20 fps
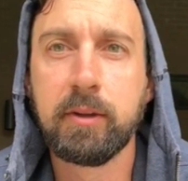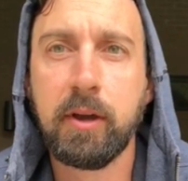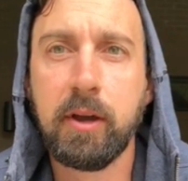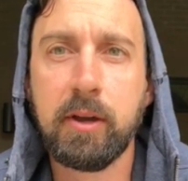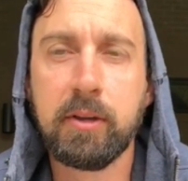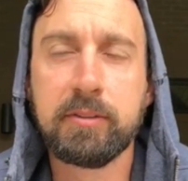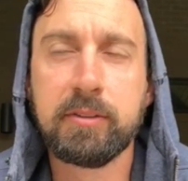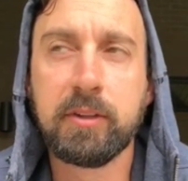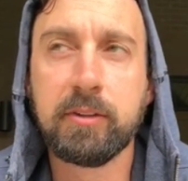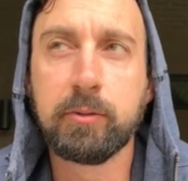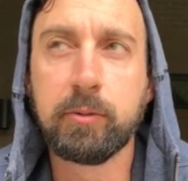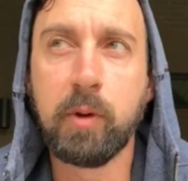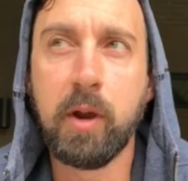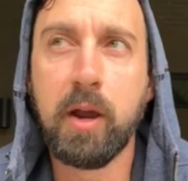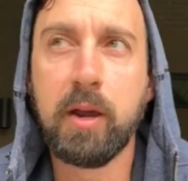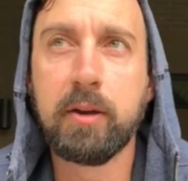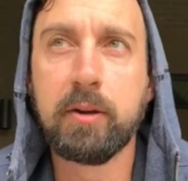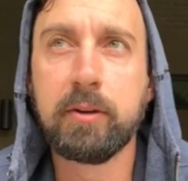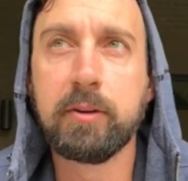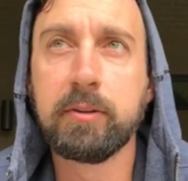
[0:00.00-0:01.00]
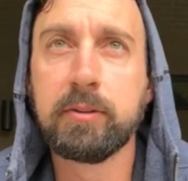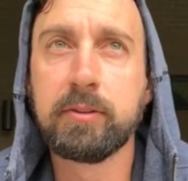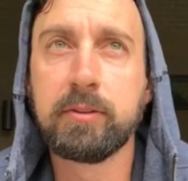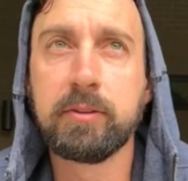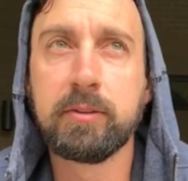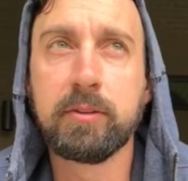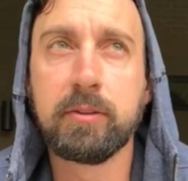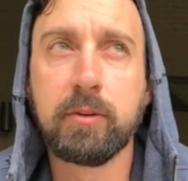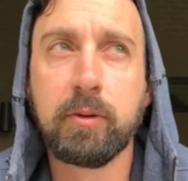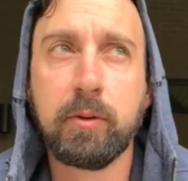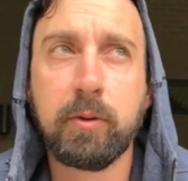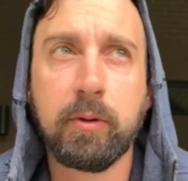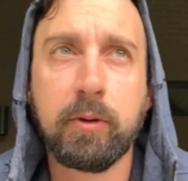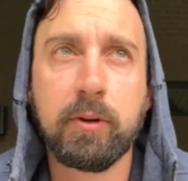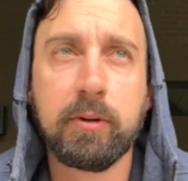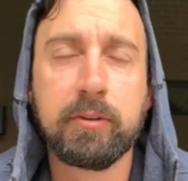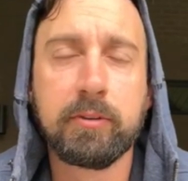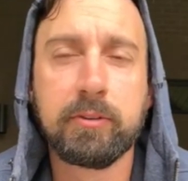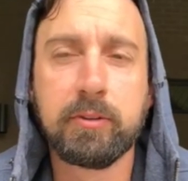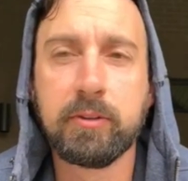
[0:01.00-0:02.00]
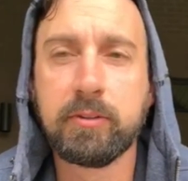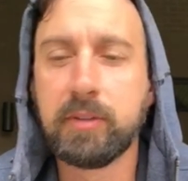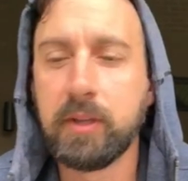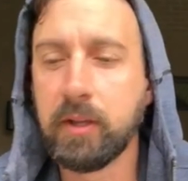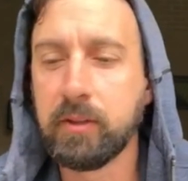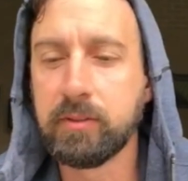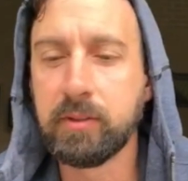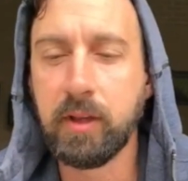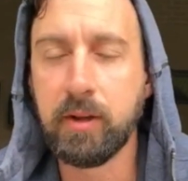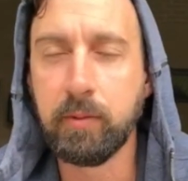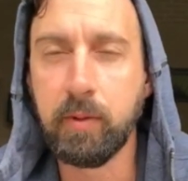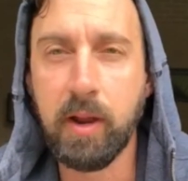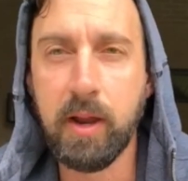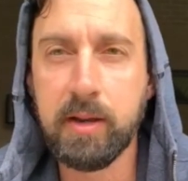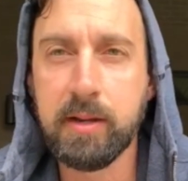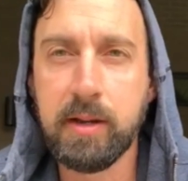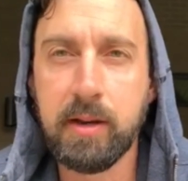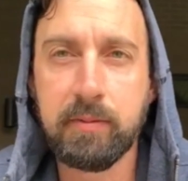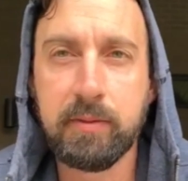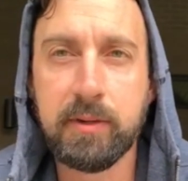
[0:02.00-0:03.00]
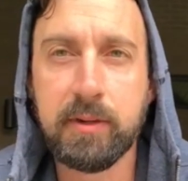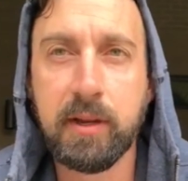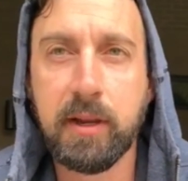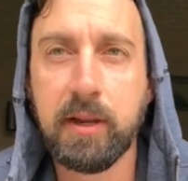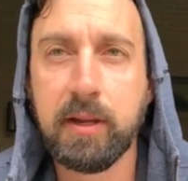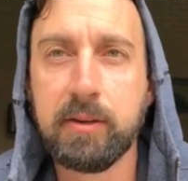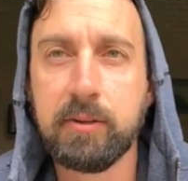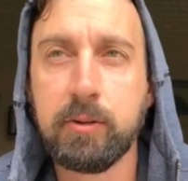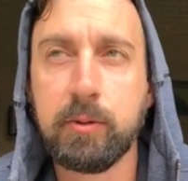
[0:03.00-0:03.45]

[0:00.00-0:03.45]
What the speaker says: us as riders are just outside riding every day,